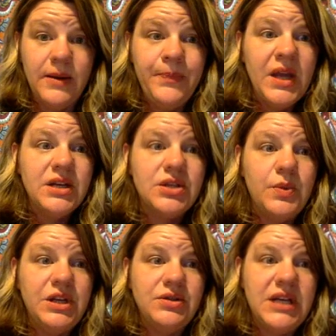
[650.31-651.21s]
So when
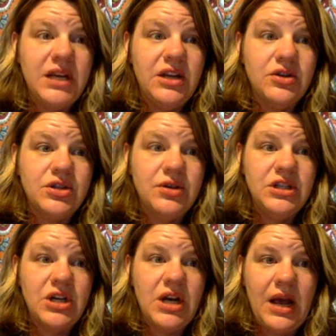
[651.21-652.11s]
you take your
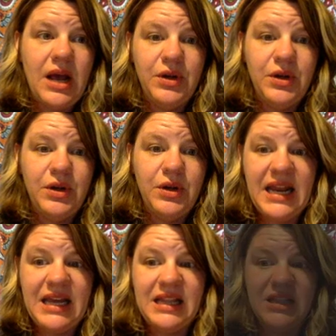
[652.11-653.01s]
screenshot, I want you to kind of
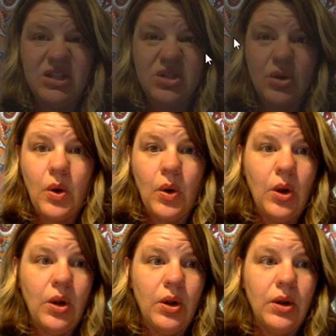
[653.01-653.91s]
get this
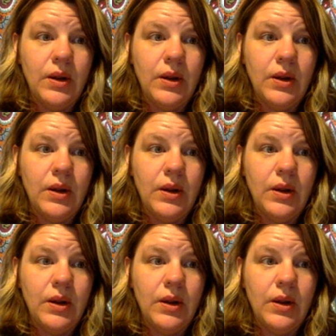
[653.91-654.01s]
whole